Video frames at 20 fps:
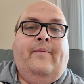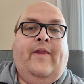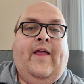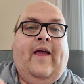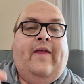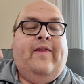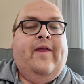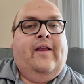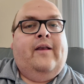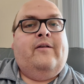
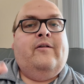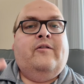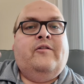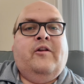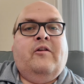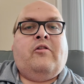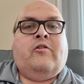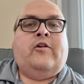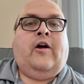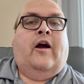And then
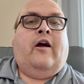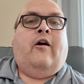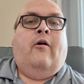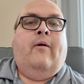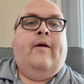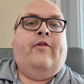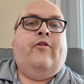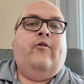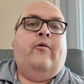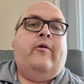just start
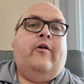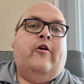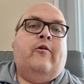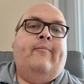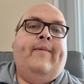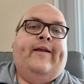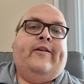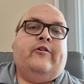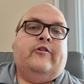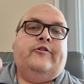going through your
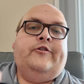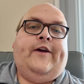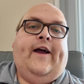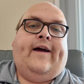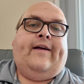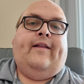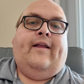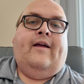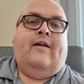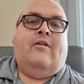mental
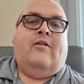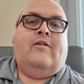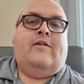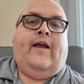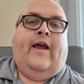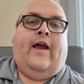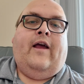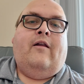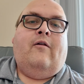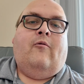checklist
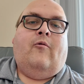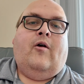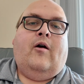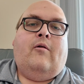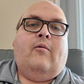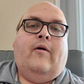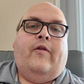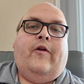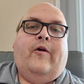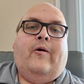and
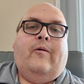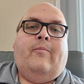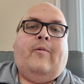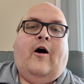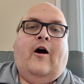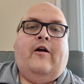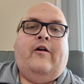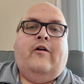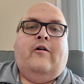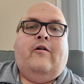work with your
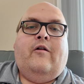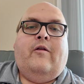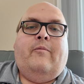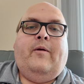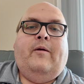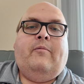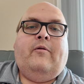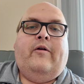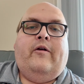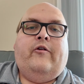partner or the
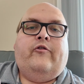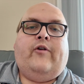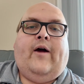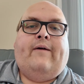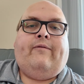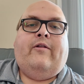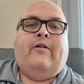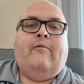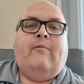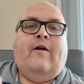people you're
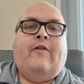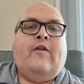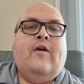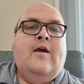traveling with.